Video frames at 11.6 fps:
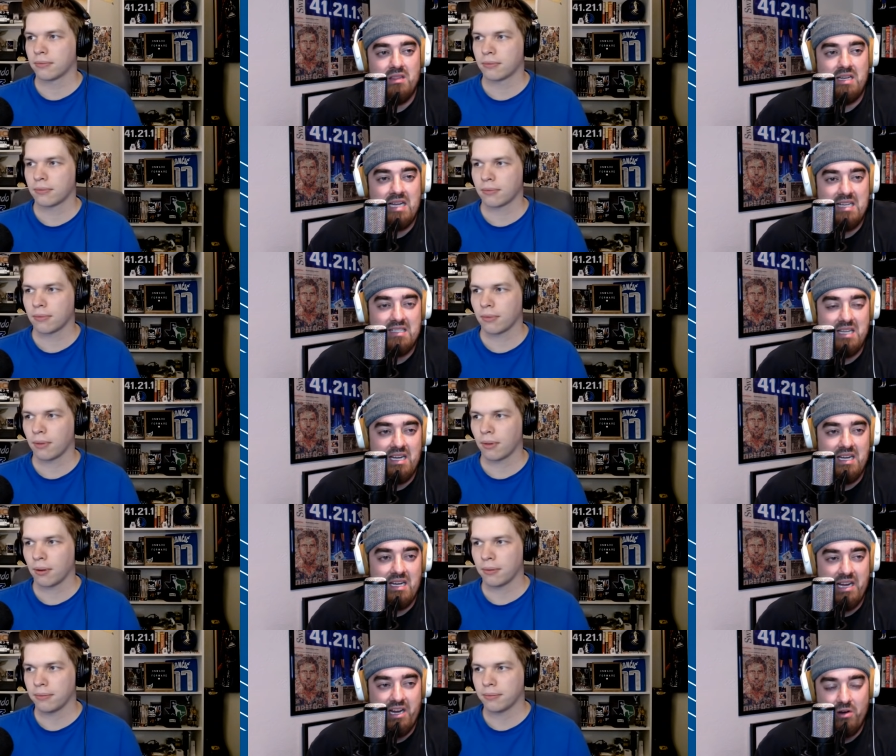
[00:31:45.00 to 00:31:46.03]
Speaker 1: the guys
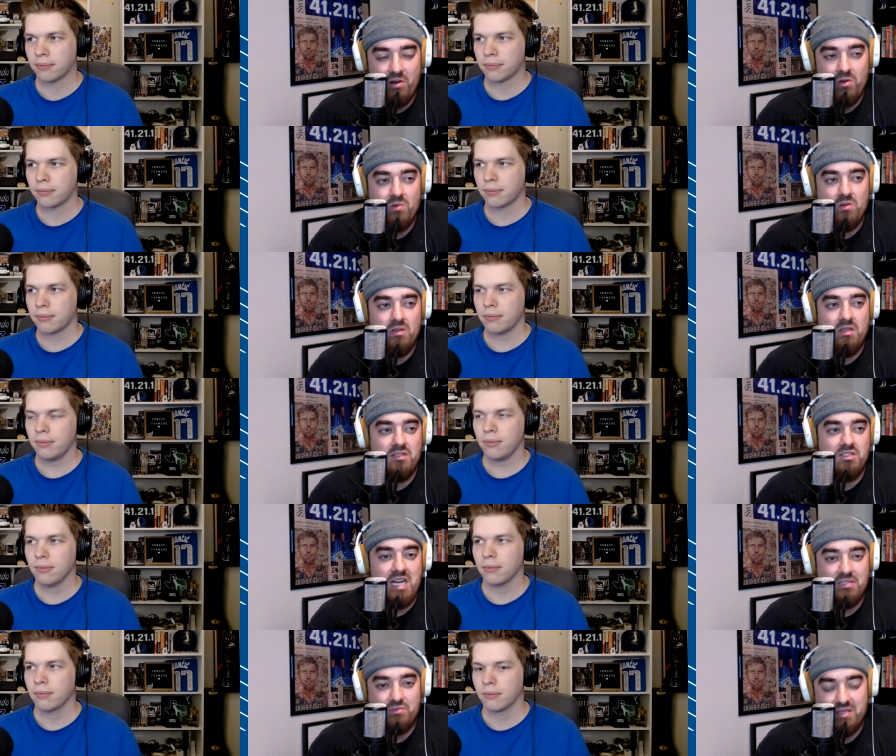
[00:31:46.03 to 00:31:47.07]
like Harrell,
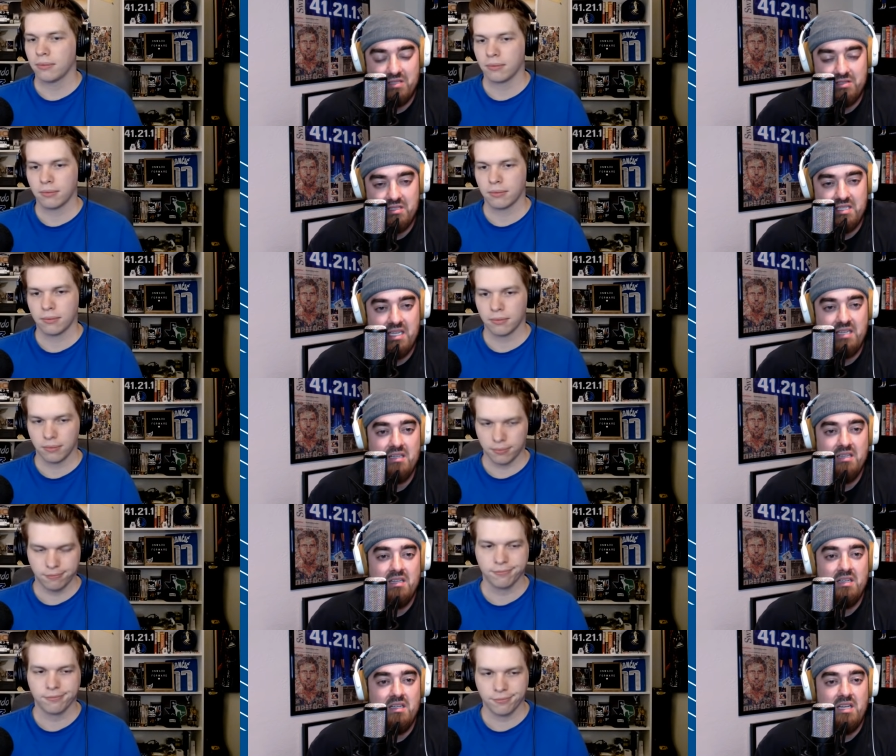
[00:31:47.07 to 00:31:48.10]
Josh Richardson.
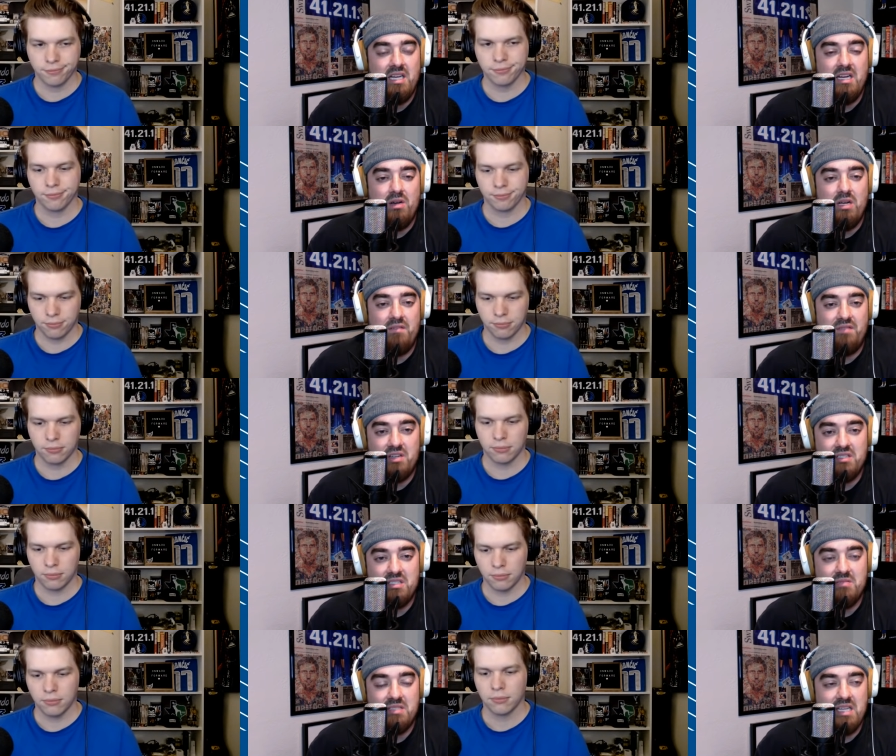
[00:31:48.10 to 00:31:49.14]
You know, if
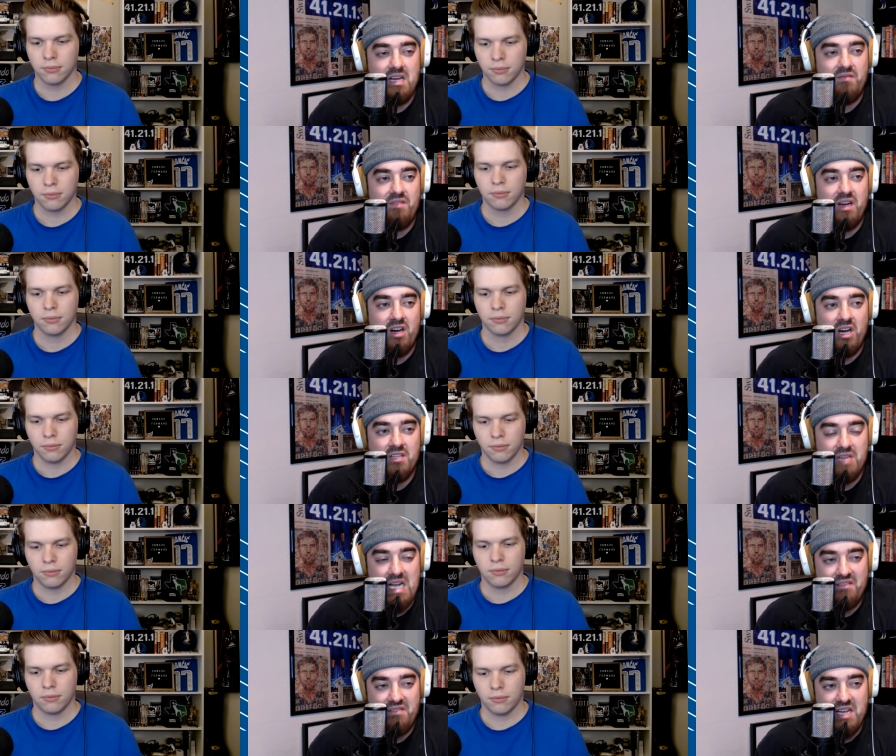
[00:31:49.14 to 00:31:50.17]
there's some stuff that on
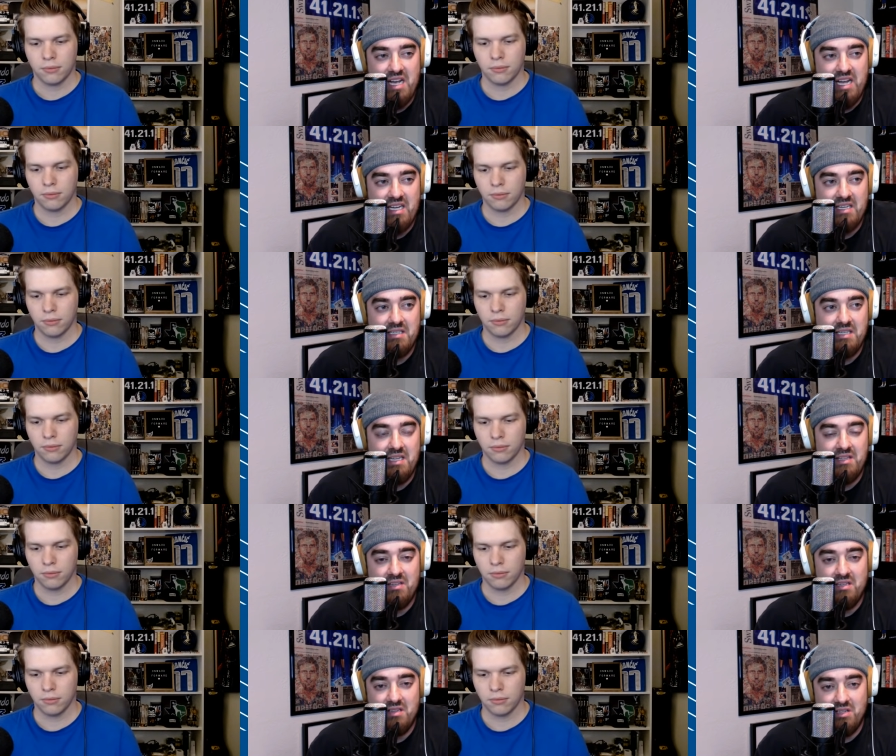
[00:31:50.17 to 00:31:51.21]
draft night and
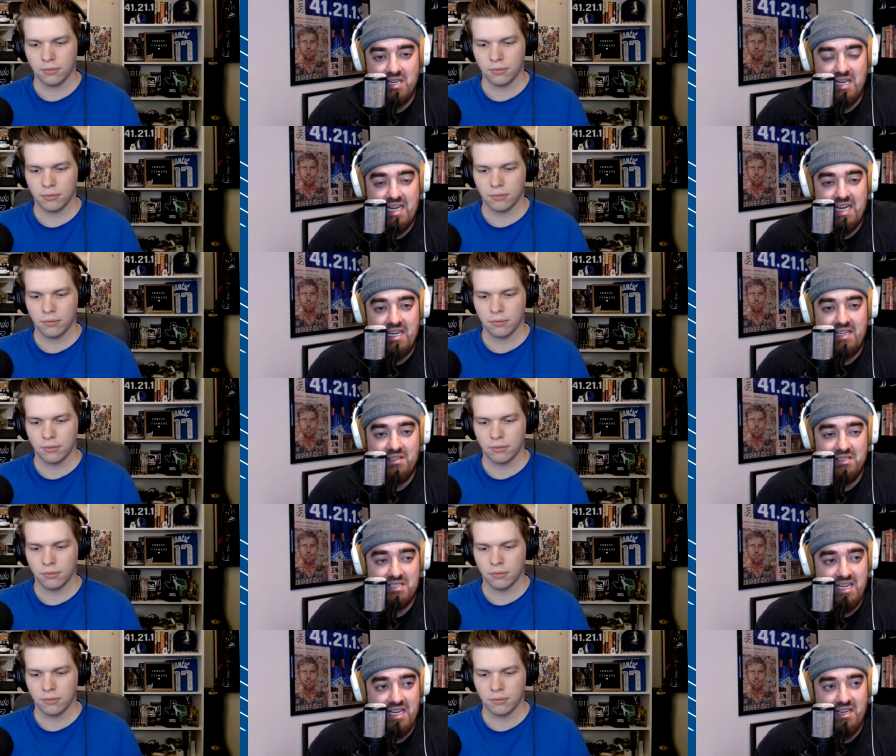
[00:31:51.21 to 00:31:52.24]
they're looking at it and they're
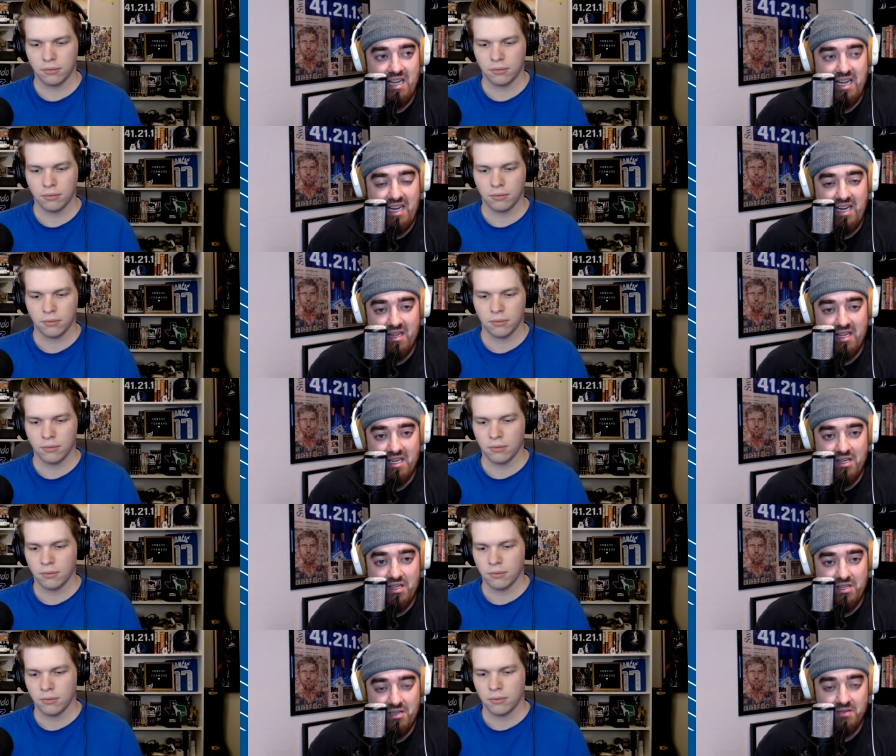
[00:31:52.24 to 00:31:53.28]
saying, "Hey, like
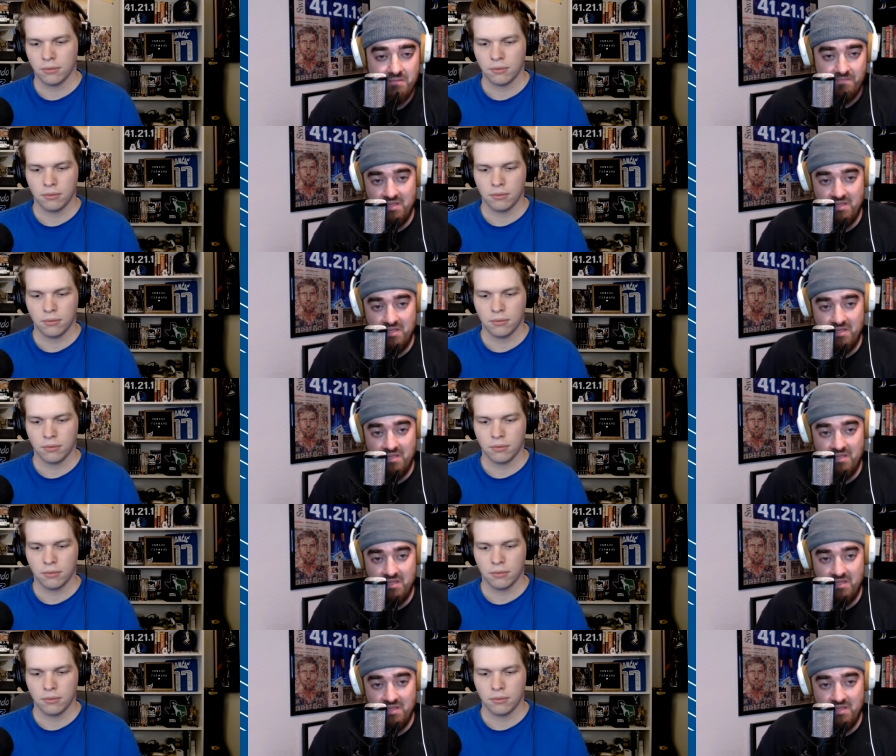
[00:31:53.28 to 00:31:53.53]
you're."